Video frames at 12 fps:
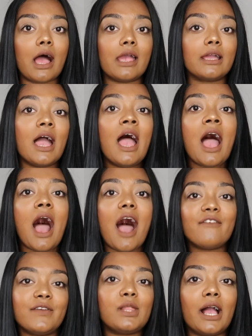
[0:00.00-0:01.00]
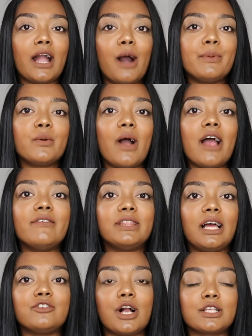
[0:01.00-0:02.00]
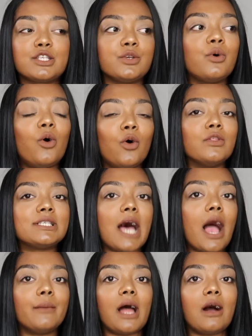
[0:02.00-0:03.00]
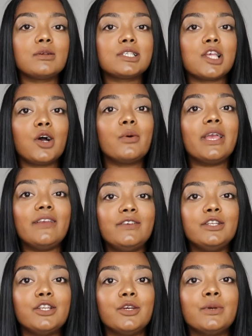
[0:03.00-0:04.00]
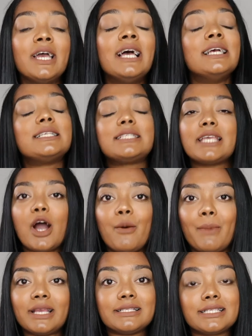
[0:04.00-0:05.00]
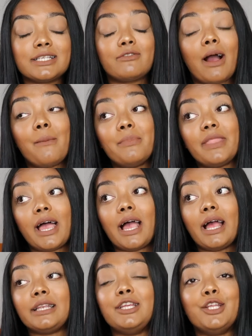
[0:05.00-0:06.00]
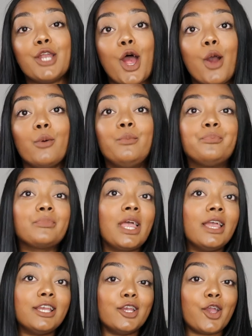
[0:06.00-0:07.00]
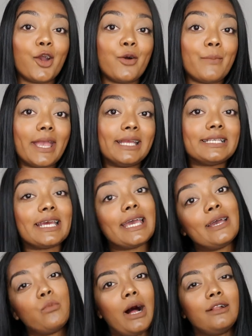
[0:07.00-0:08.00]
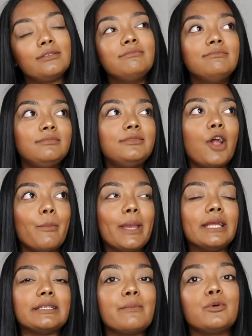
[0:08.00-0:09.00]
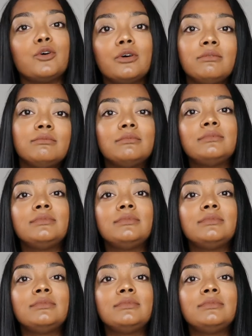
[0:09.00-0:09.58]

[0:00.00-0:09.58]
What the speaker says: Like, I feel like I'll be wearing that tracksuit all the time now. So if you do see it on my Instagram, then you know, your girl made it. Well, not made it, but